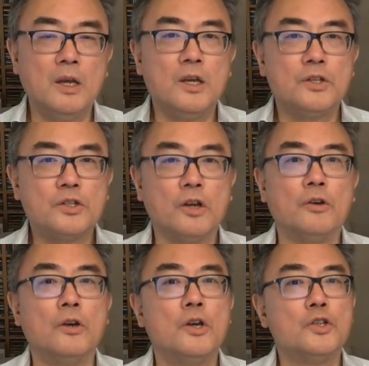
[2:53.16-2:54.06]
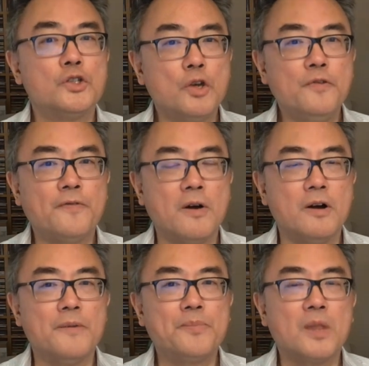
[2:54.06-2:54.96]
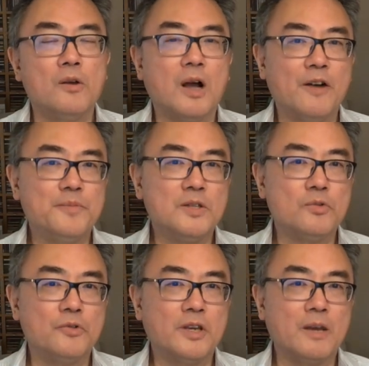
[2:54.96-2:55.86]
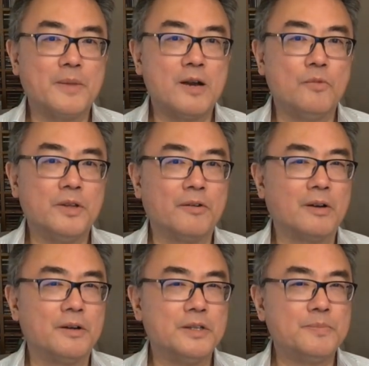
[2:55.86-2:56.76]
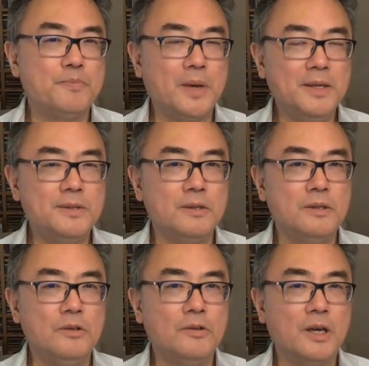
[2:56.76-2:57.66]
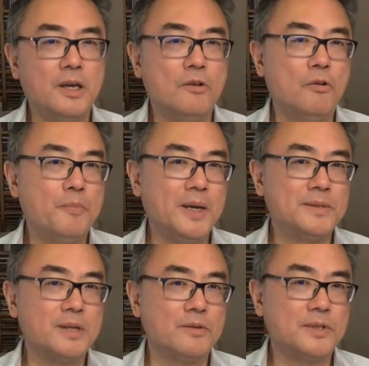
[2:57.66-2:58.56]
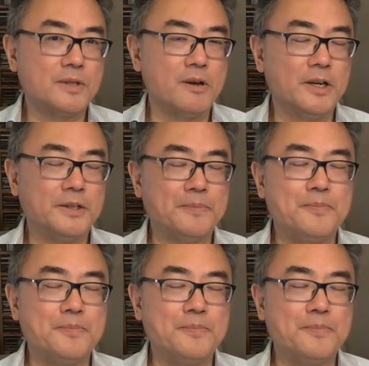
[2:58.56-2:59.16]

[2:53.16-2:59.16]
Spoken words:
So far, I've been talking about whether a client is based in the UK or based outside.